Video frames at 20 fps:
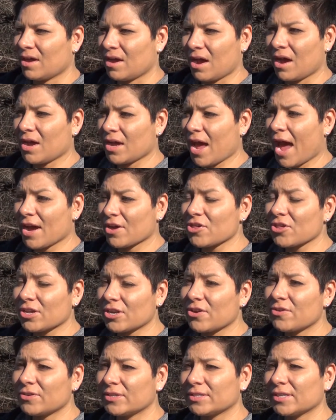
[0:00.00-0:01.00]
Uh, actually,
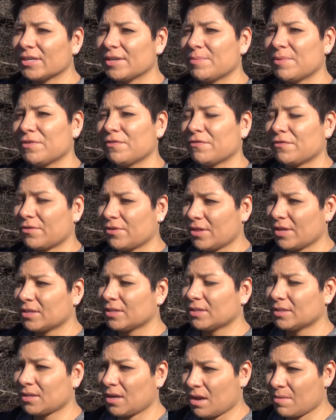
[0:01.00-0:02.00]
no, it's going to be for
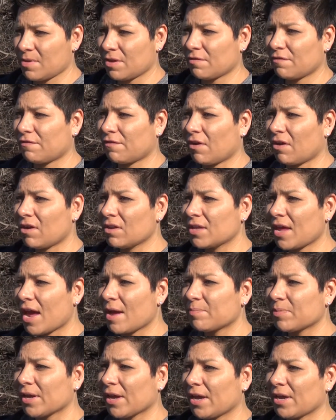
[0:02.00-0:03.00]
this coming fall. The
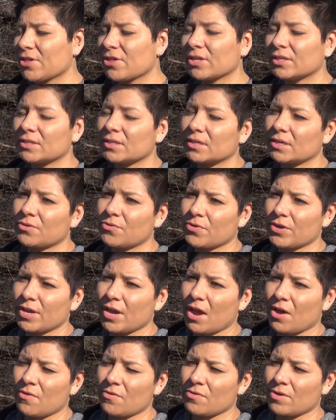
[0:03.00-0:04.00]
applications are going
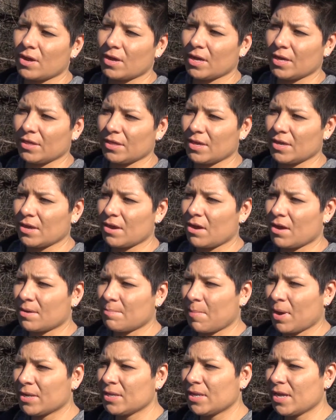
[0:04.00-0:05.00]
out, I think, on
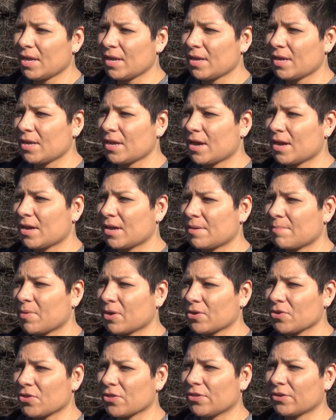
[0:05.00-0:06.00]
Monday, uh,
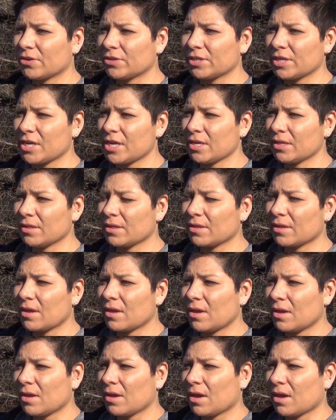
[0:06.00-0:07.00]
March 13th,
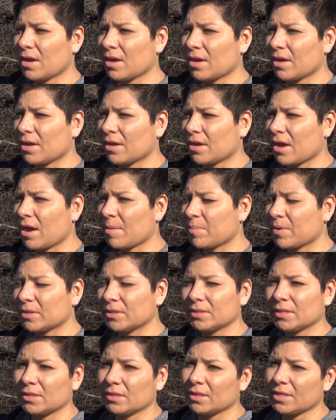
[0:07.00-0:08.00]
uh, up
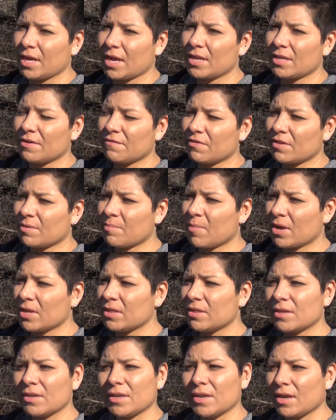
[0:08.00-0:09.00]
until the end of the
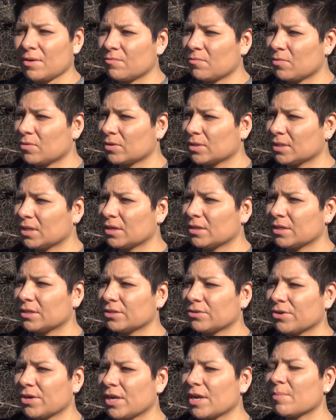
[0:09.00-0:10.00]
month, and then we'll start the
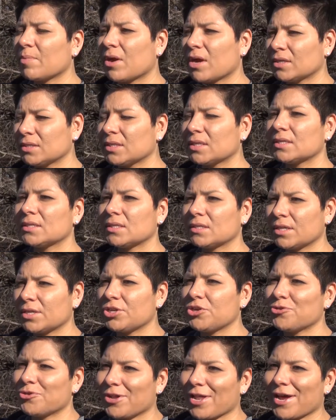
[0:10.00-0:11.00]
screening process, and the
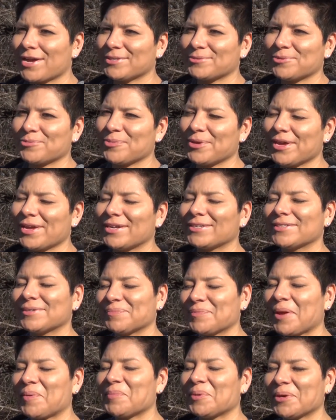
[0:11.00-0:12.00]
new class will begin in
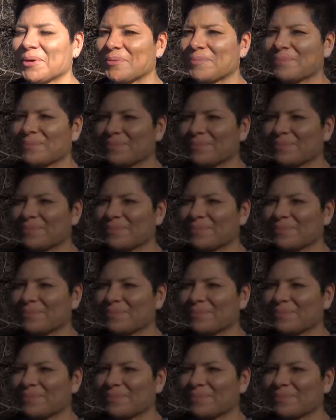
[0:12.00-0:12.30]
September.